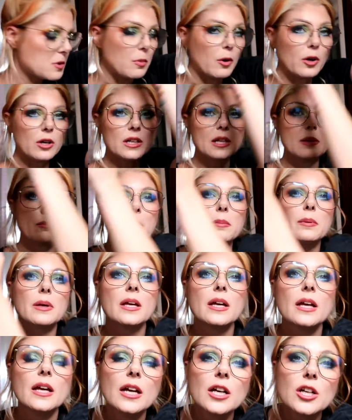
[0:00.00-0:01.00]
sparkling, baby.
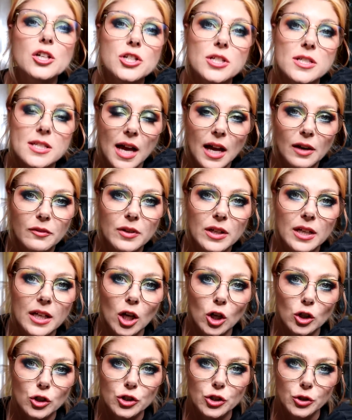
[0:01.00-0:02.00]
She's
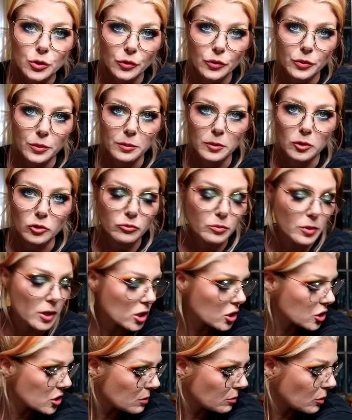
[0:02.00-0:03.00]
having her tooth removed
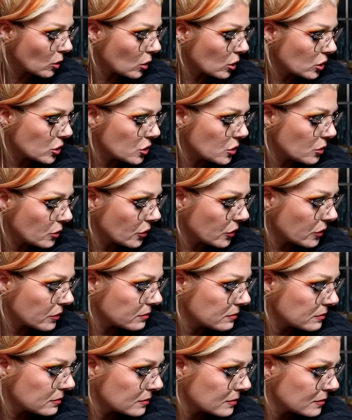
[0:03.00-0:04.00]
because she broke a tooth.
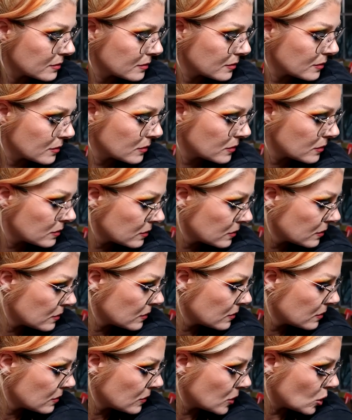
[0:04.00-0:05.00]

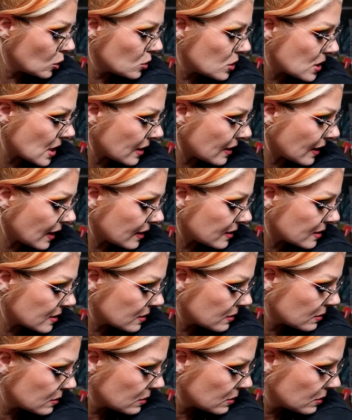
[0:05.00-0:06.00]
Who said
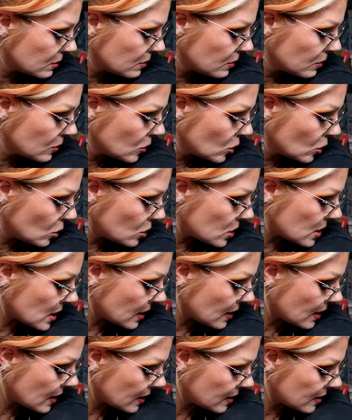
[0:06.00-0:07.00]
that? Who
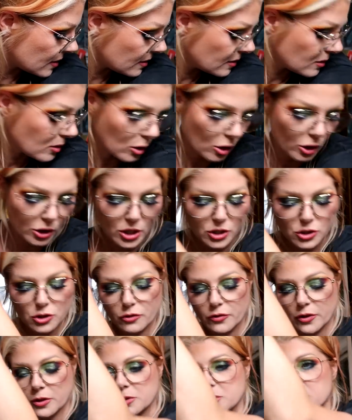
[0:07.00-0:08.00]
said that? Oh, yes,
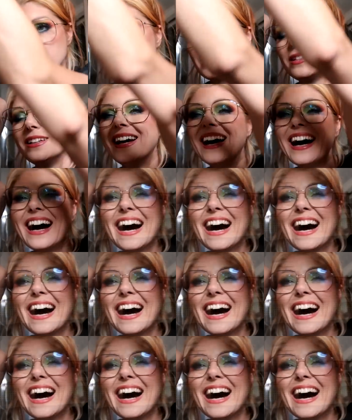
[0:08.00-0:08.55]
you're very sweet.